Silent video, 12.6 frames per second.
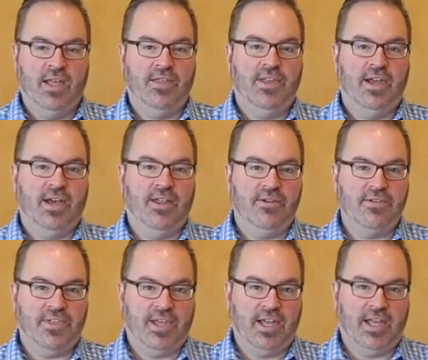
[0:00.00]
The other
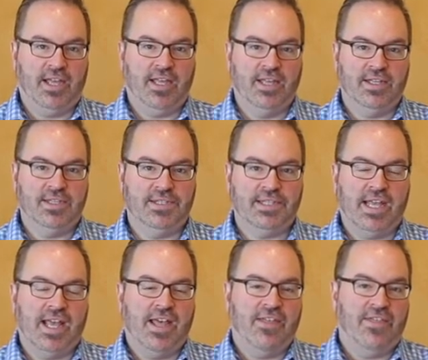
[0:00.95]
thing is
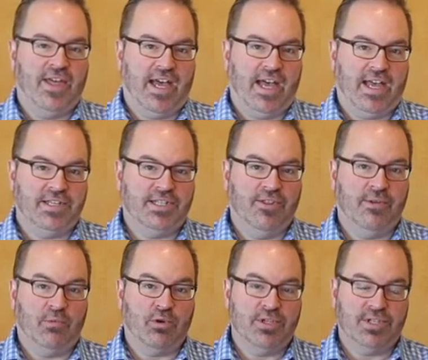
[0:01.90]
that
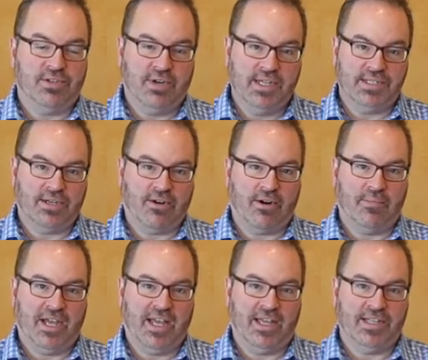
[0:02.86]
the more strings a
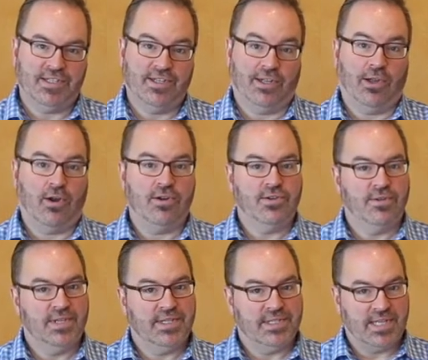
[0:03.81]
harp has, the larger
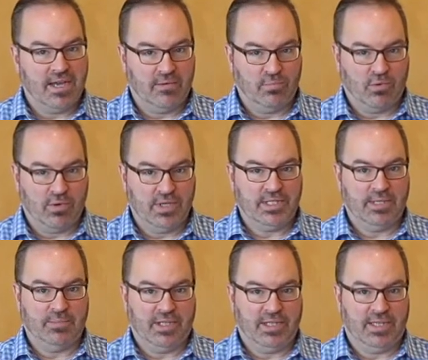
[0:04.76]
the soundboard
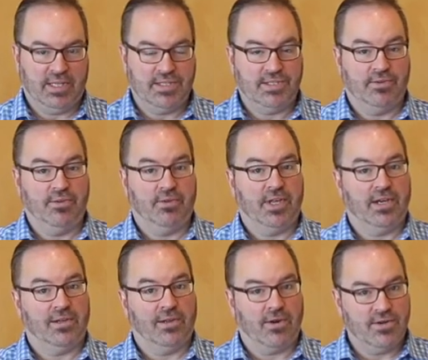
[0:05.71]
typically is, so you'll get
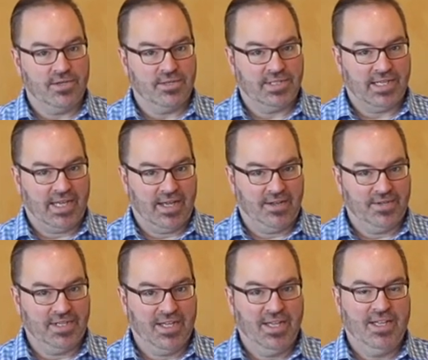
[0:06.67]
a larger sound.
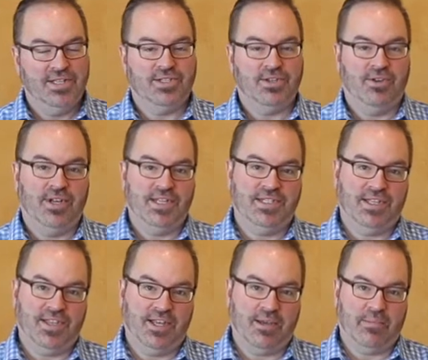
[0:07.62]
So you need to
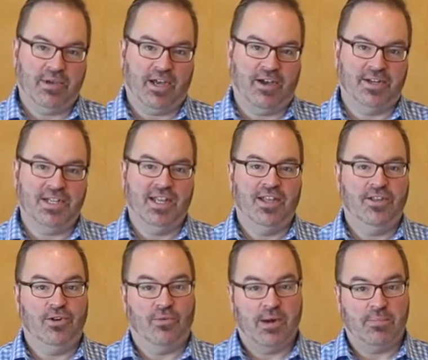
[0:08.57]
think about
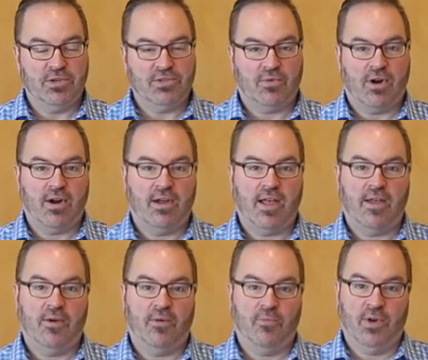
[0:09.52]
your repertoire,
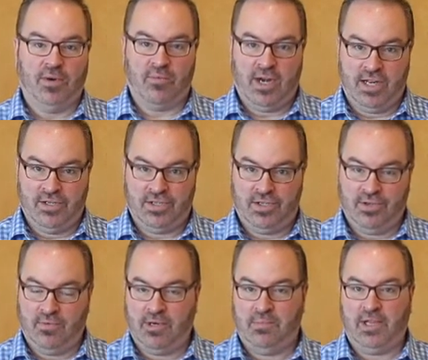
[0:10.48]
what range
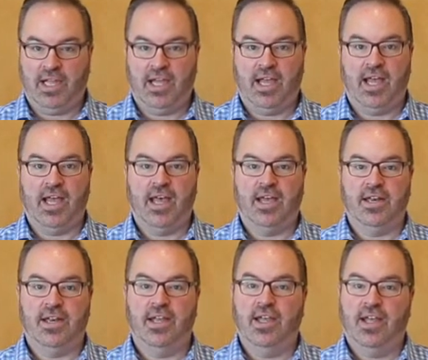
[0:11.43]
you want to play,
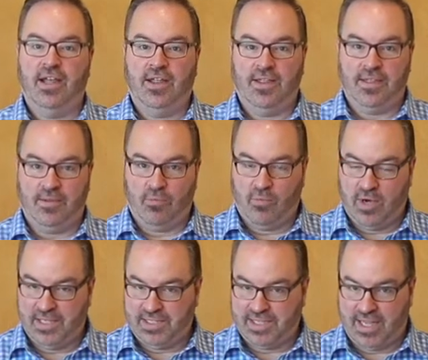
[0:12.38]
and
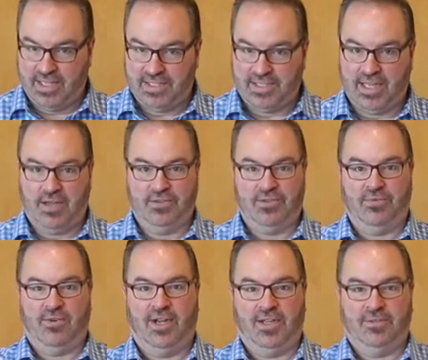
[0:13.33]
what size sound you
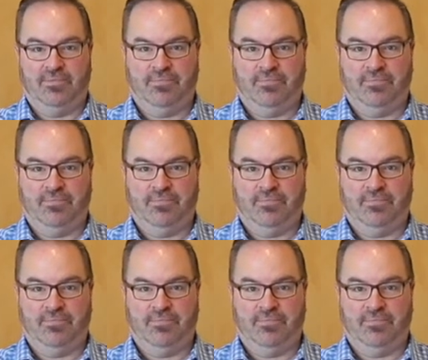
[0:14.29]
want.